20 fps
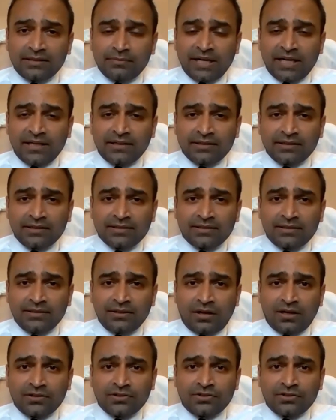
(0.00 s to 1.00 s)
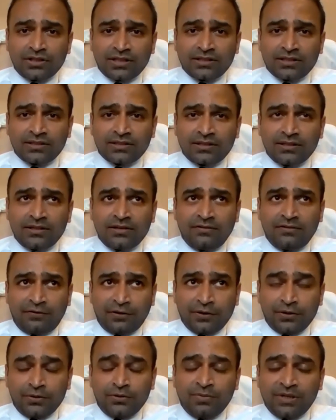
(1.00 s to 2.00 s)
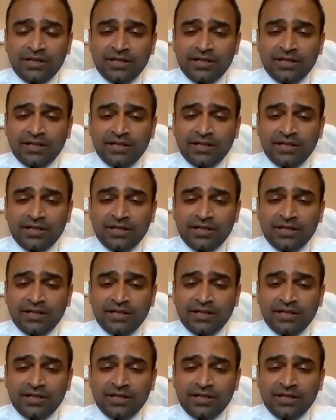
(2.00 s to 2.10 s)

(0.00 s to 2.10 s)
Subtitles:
It matters not just for you,